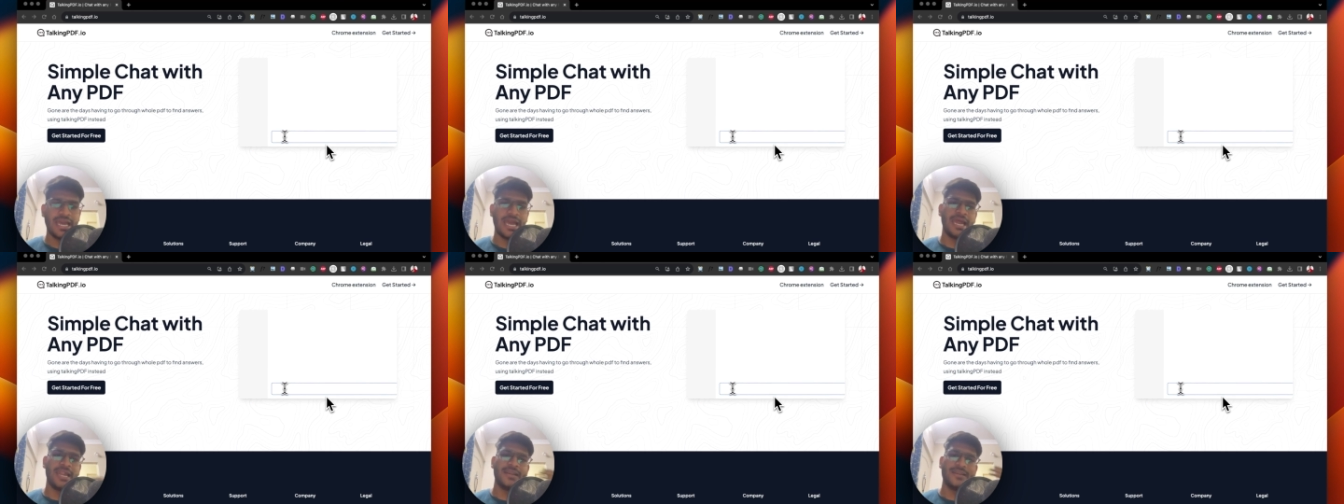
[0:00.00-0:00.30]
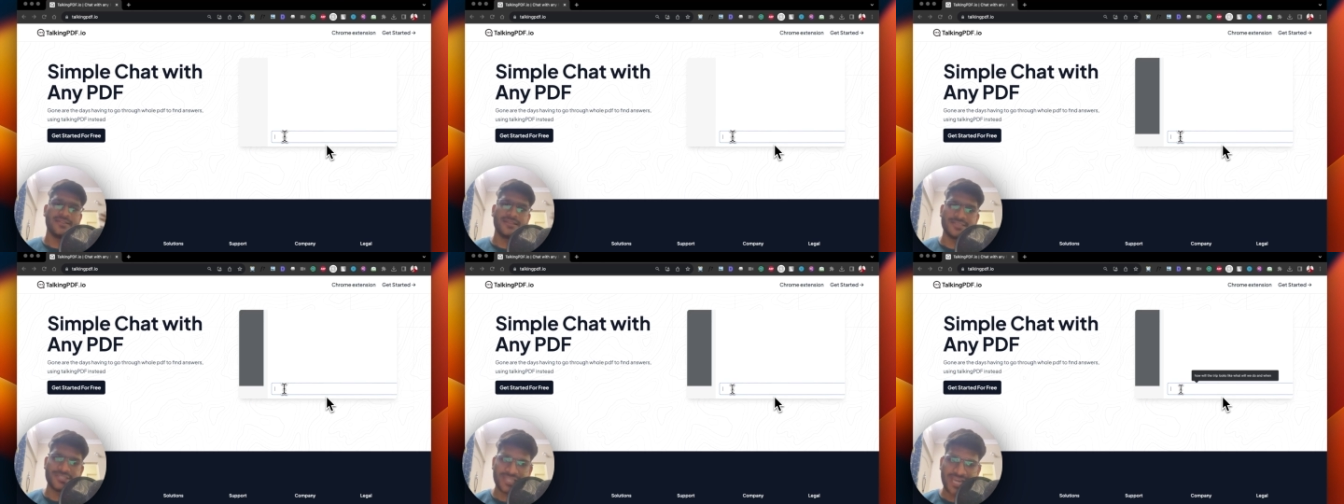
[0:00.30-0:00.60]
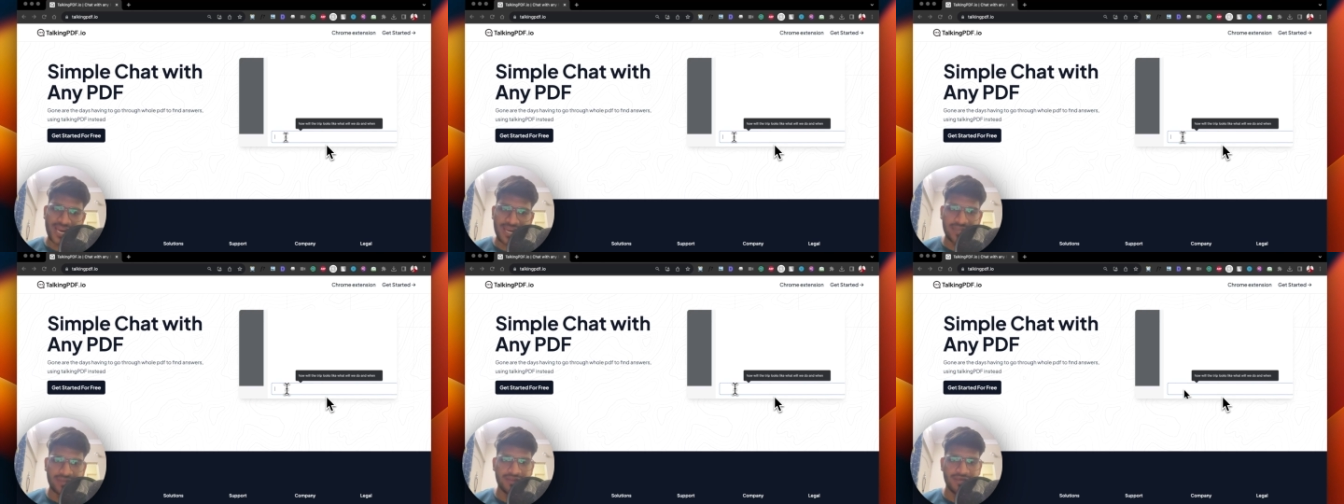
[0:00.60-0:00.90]
and the
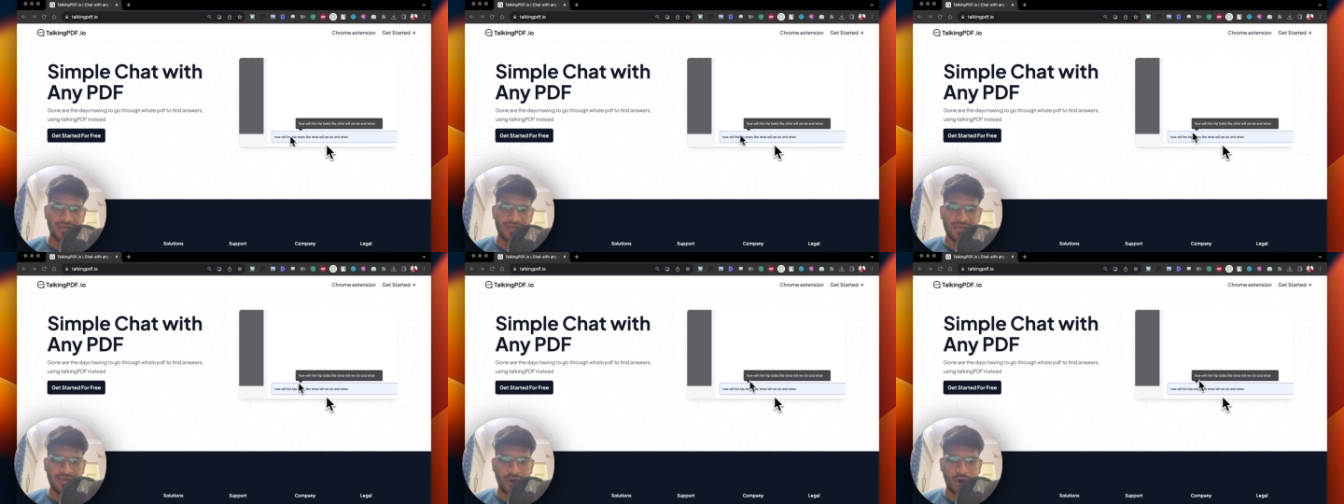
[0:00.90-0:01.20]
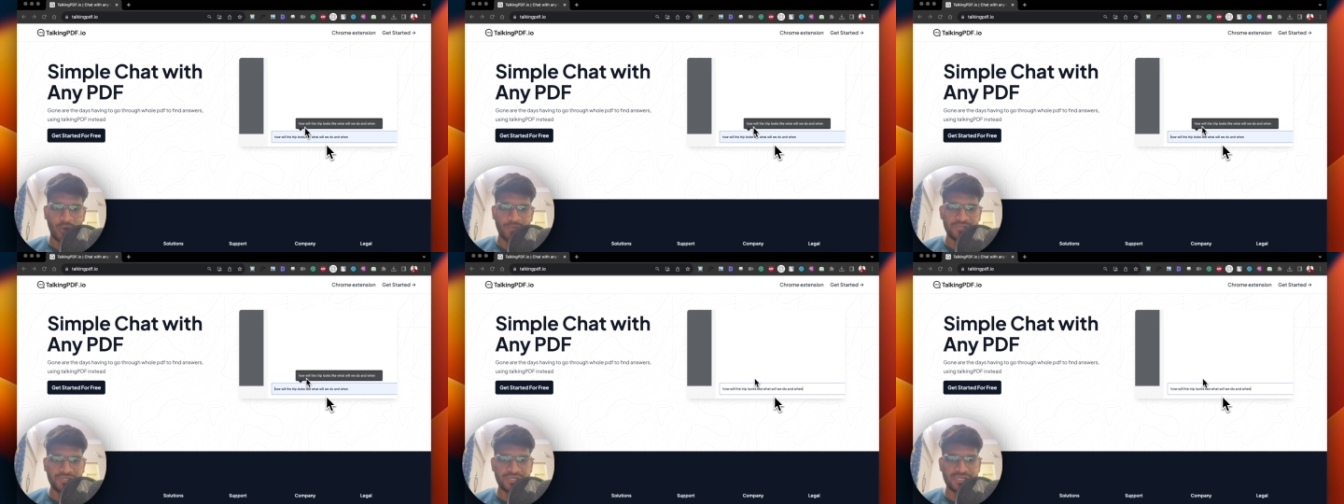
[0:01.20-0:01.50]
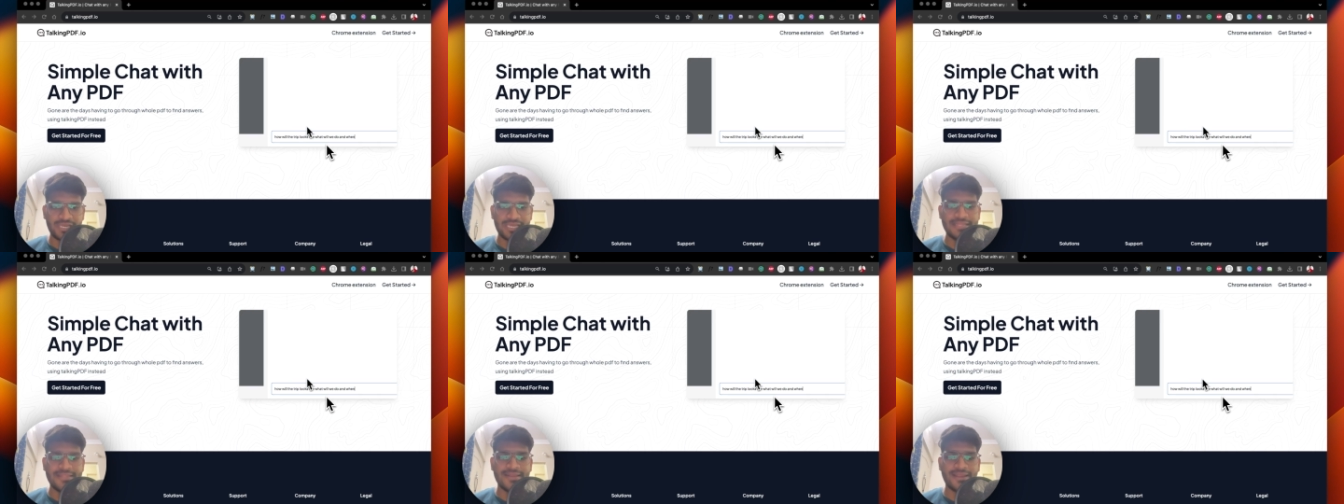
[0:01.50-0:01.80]
chat
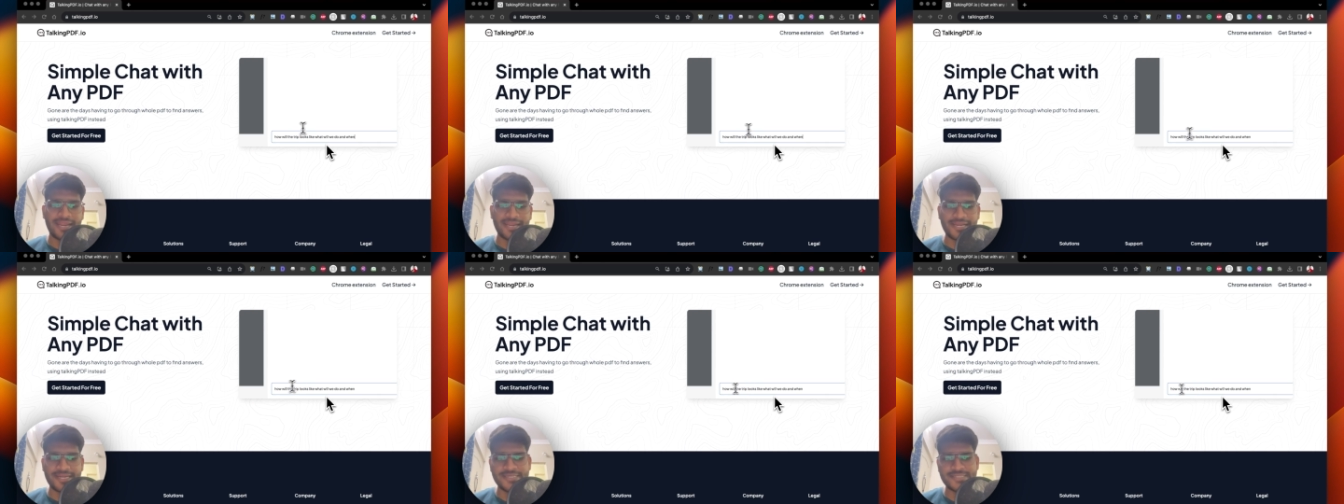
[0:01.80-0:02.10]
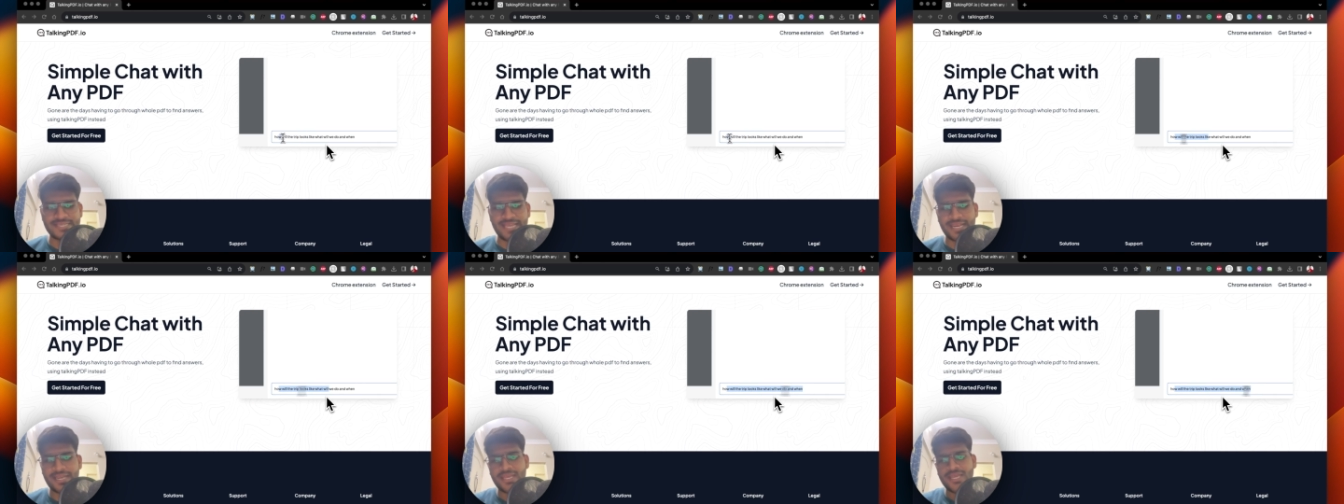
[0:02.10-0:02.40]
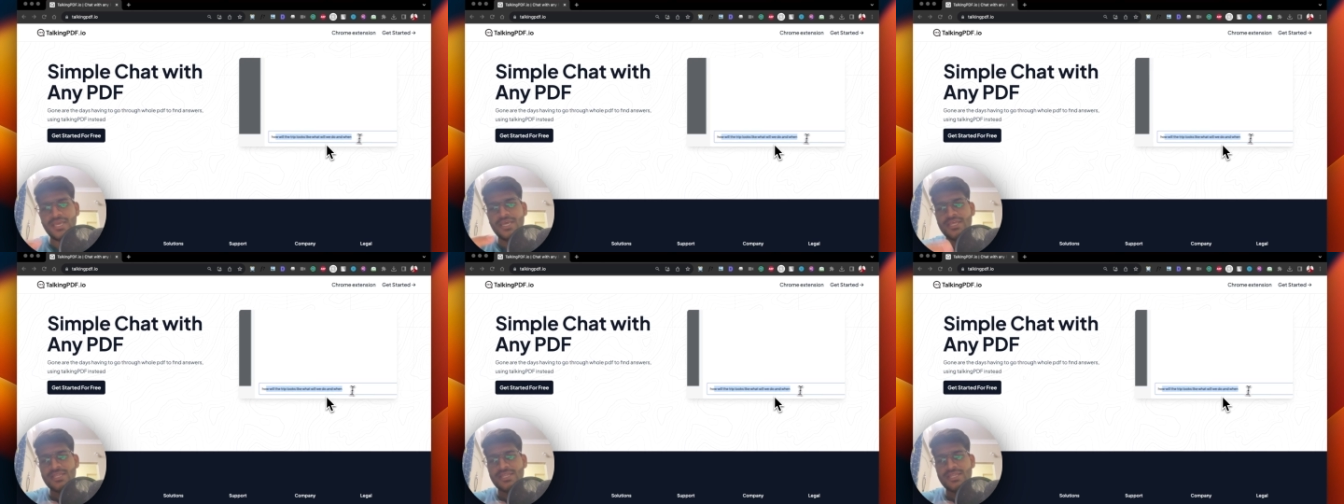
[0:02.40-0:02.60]
option in the right hand side.